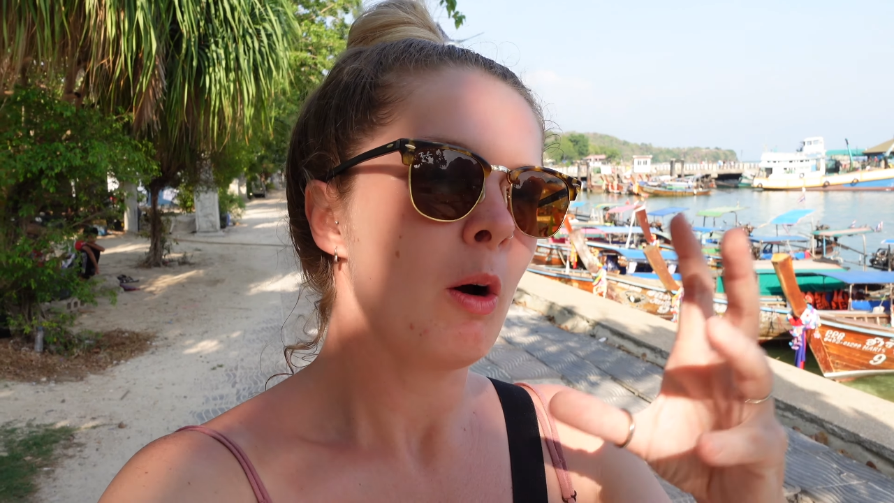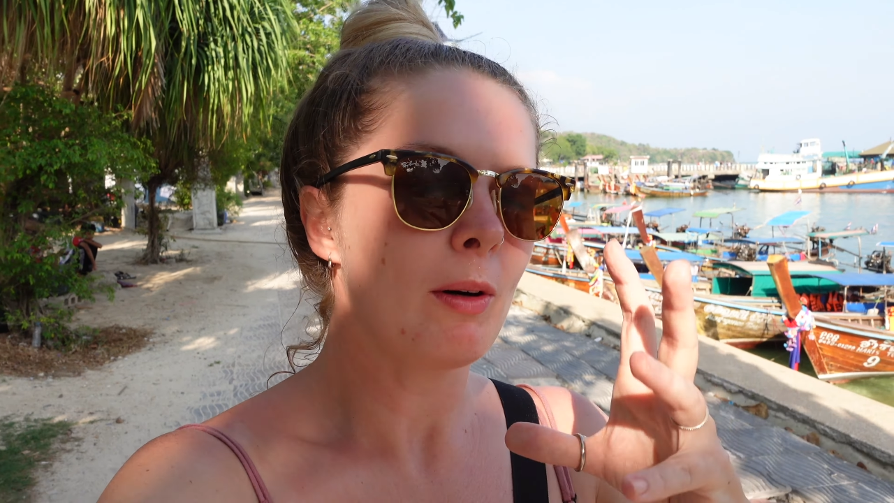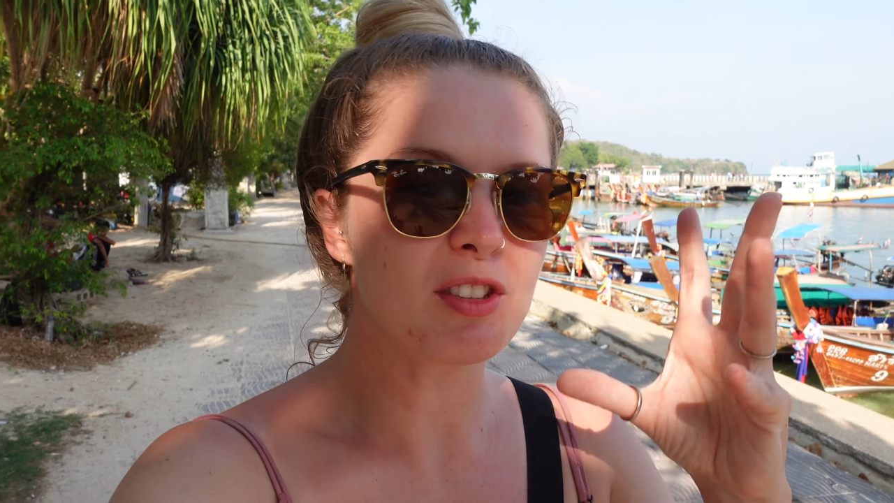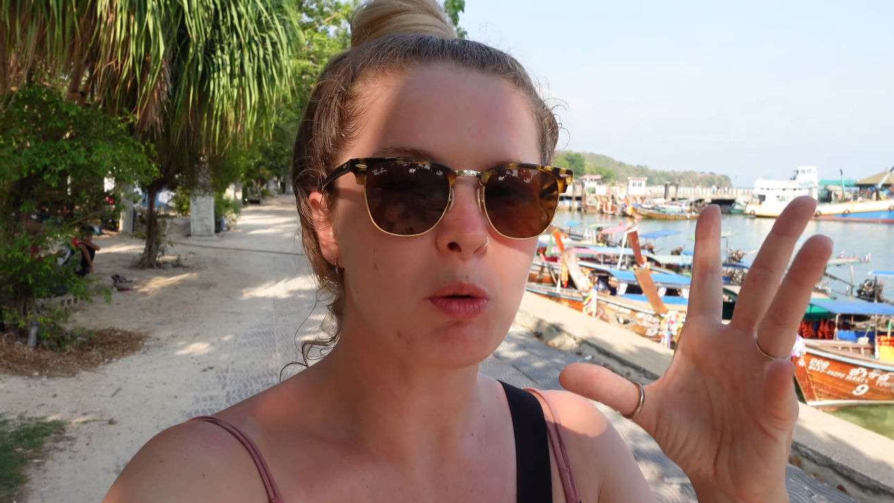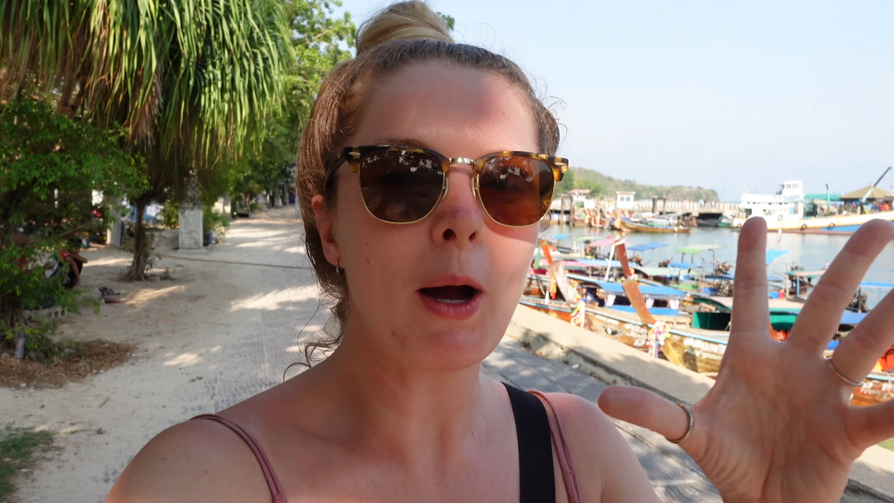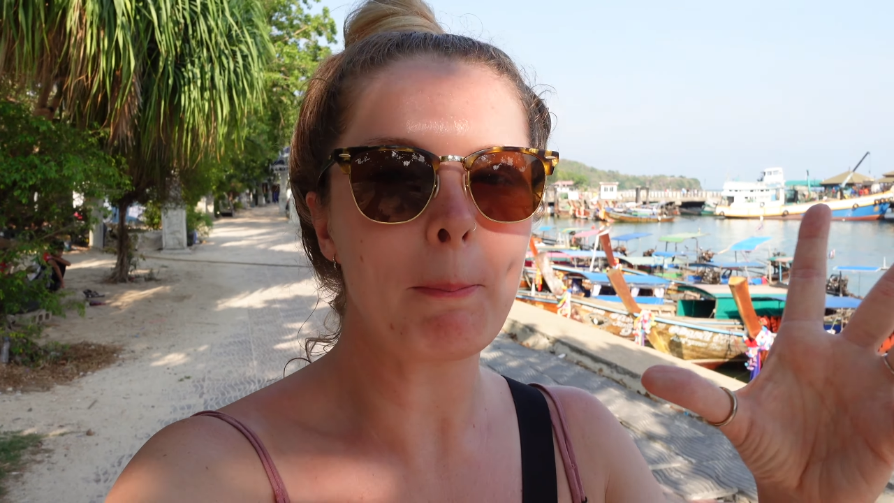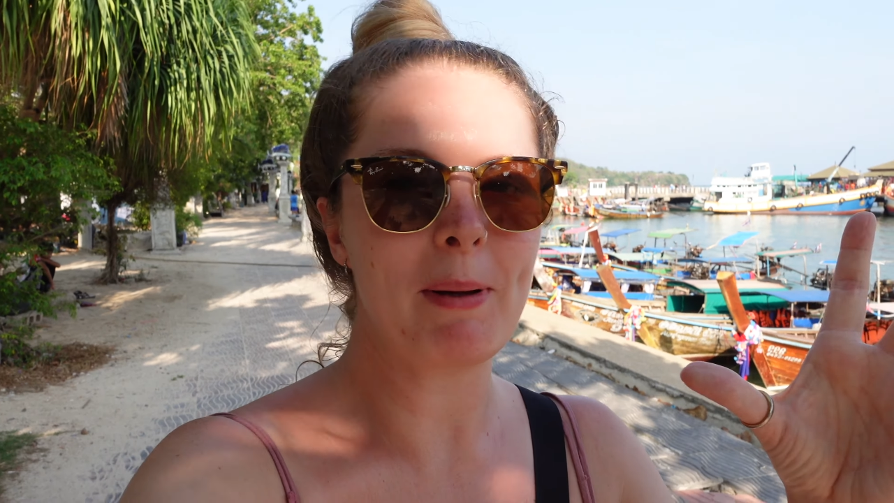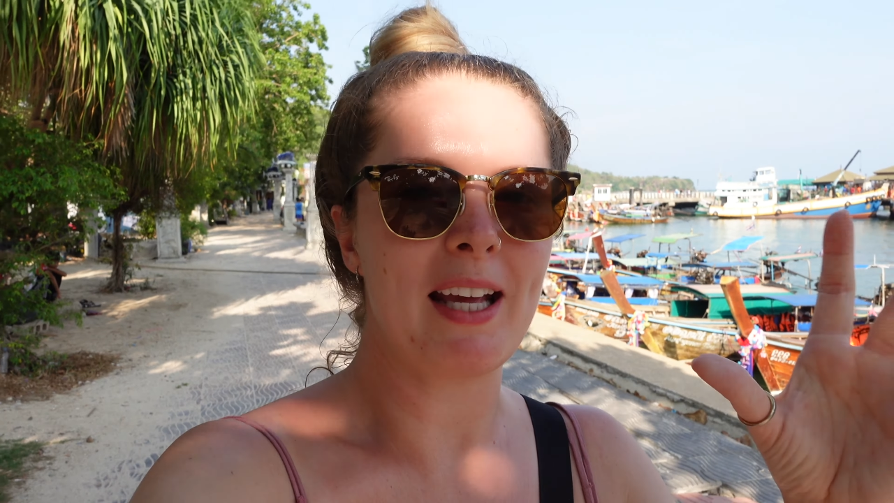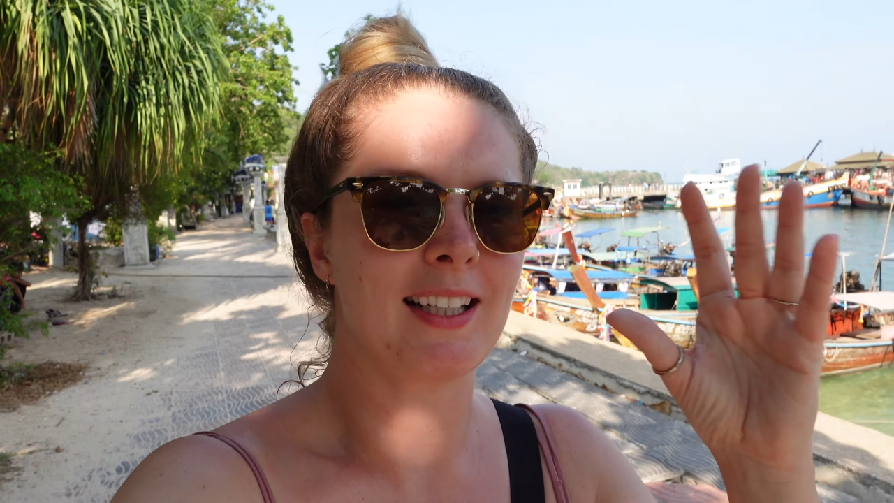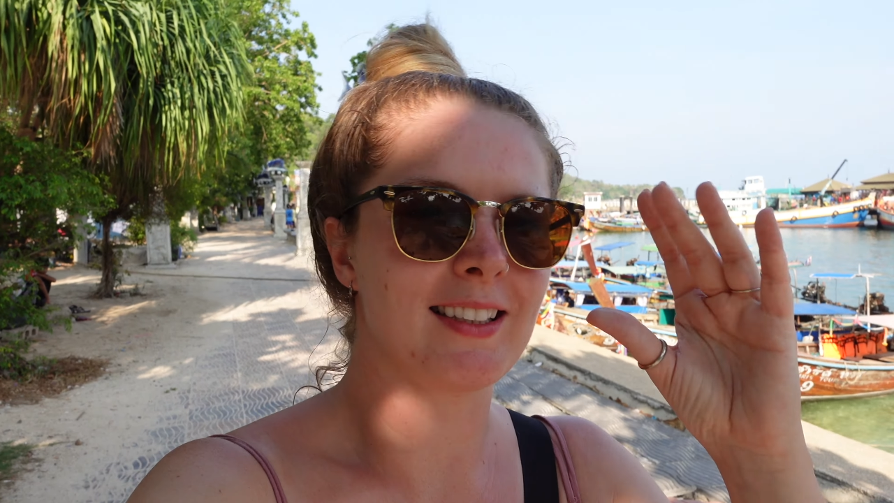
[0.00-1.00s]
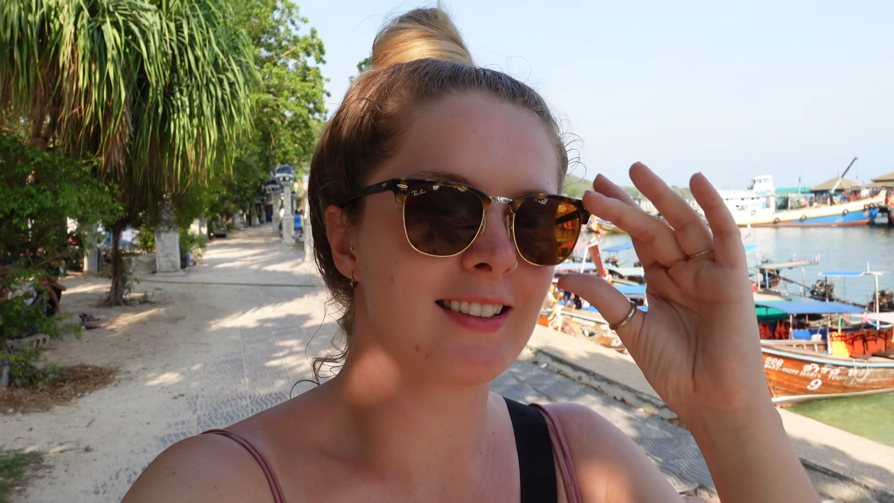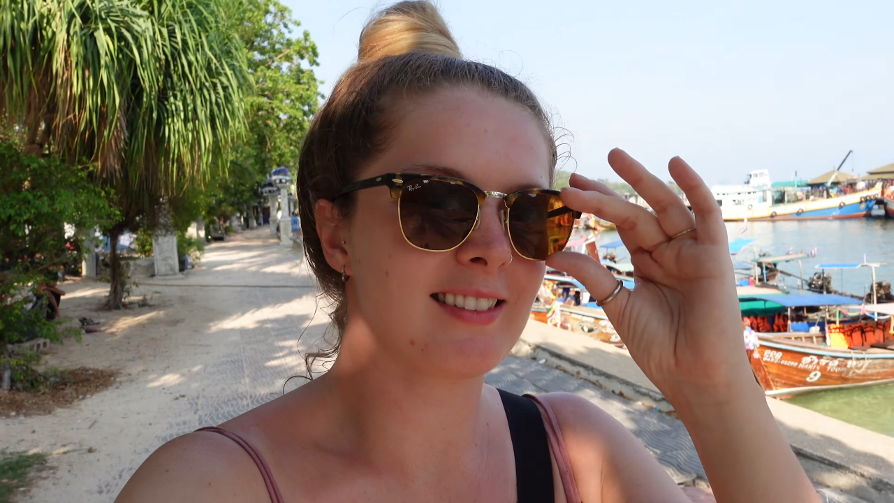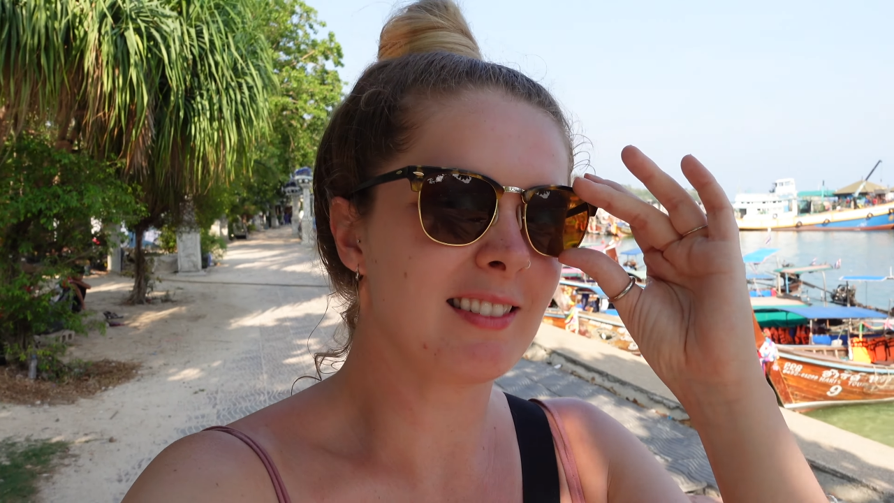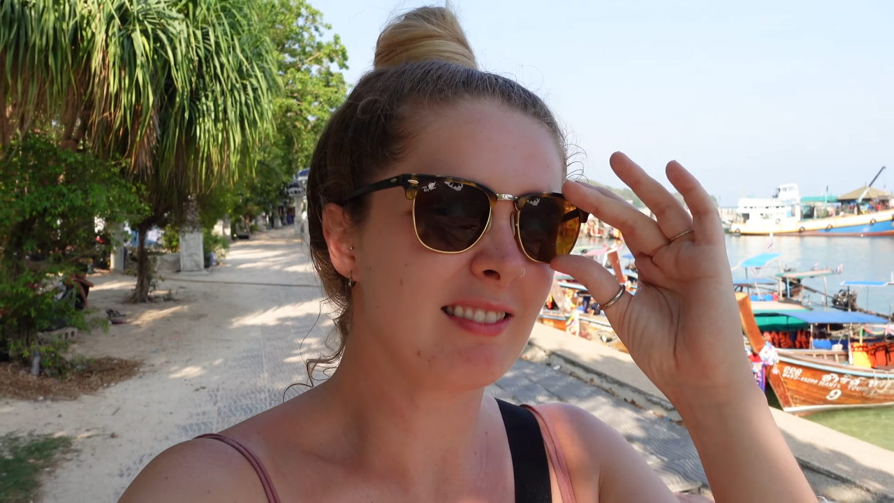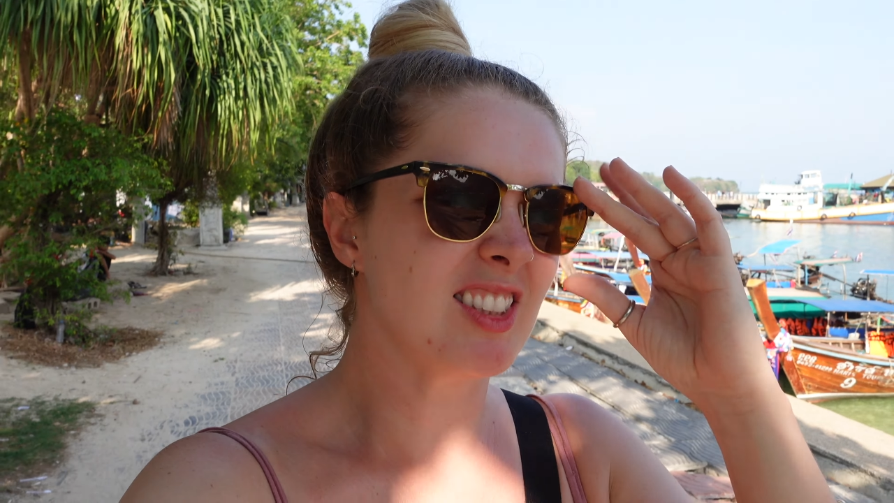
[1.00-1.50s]
but it's quite a big
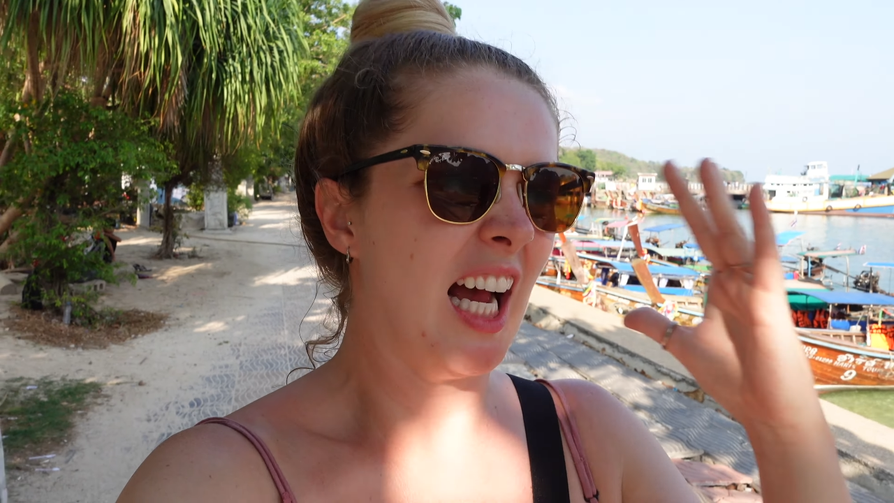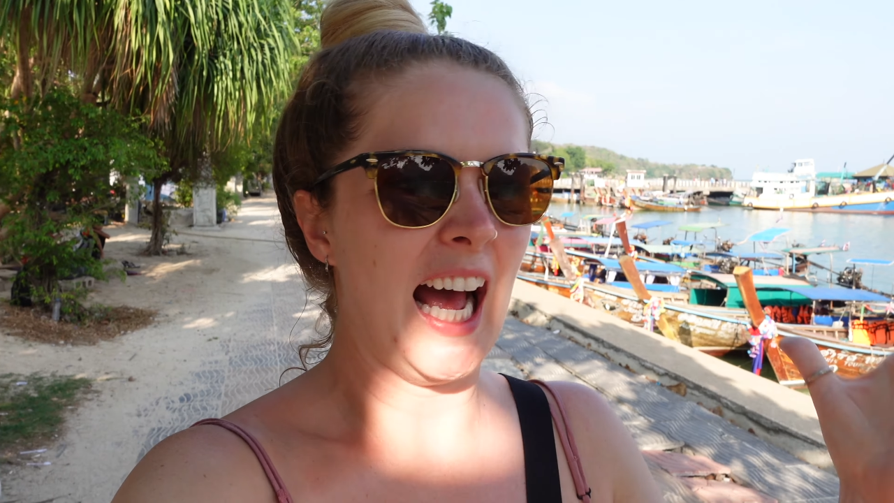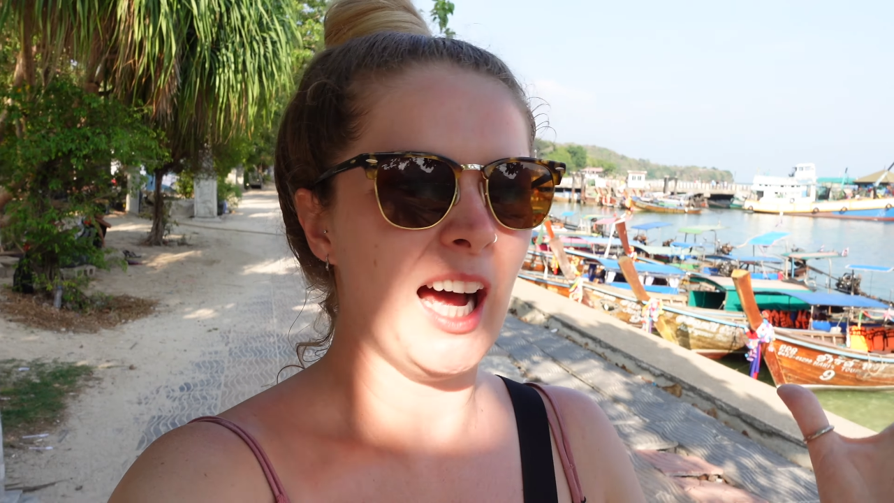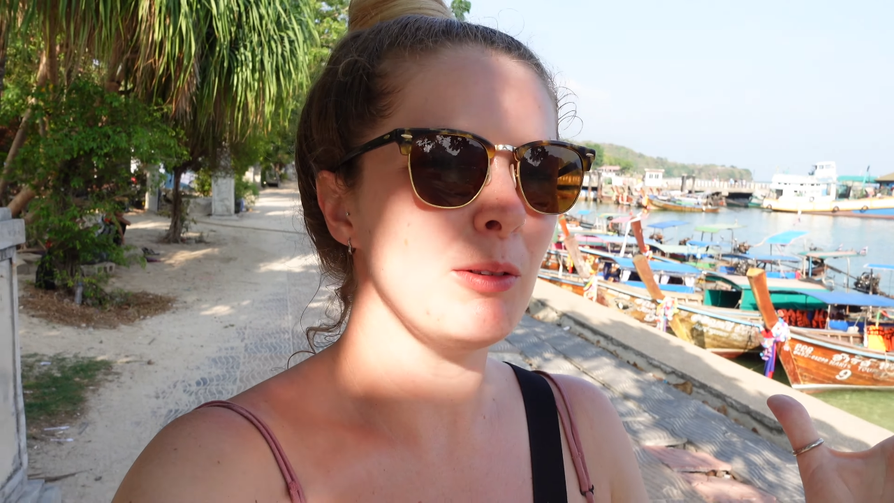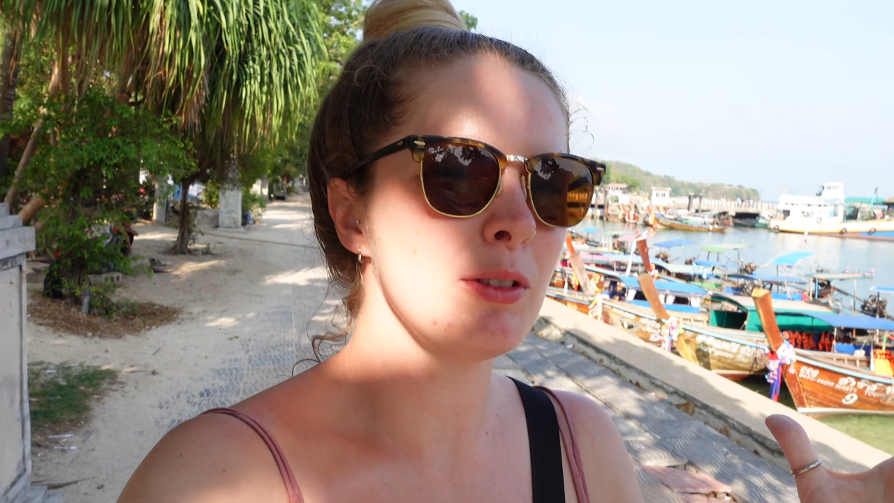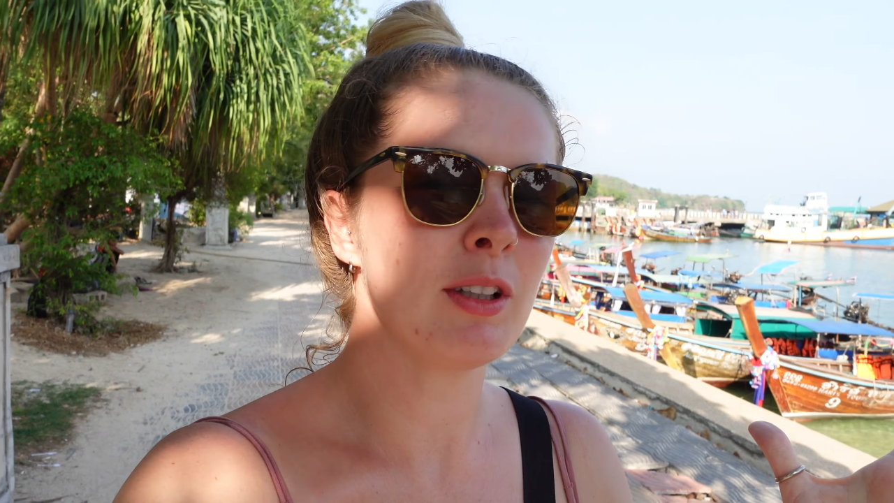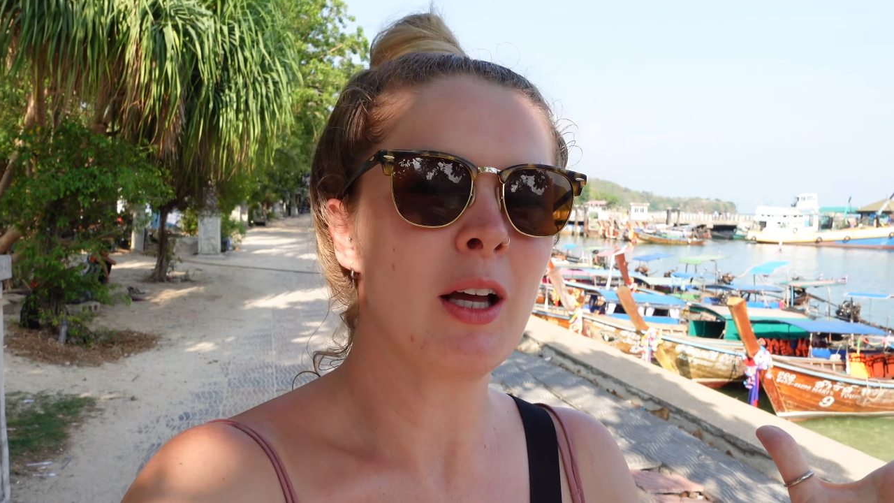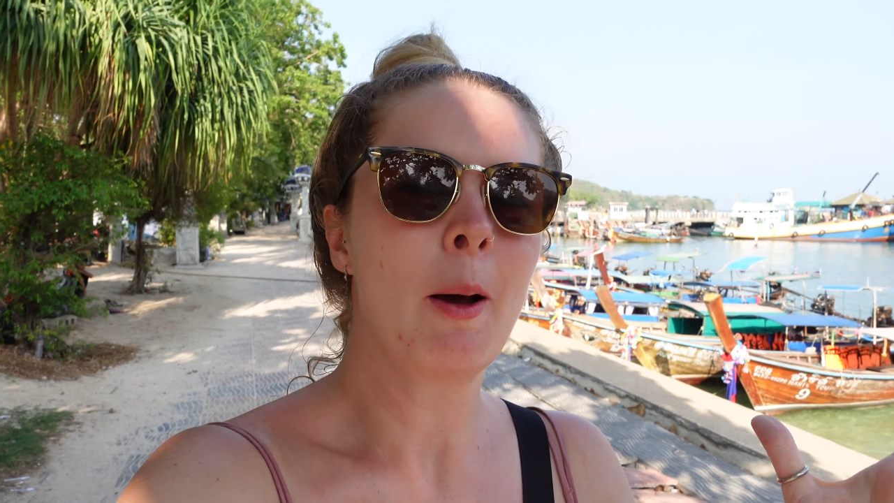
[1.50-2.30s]
town,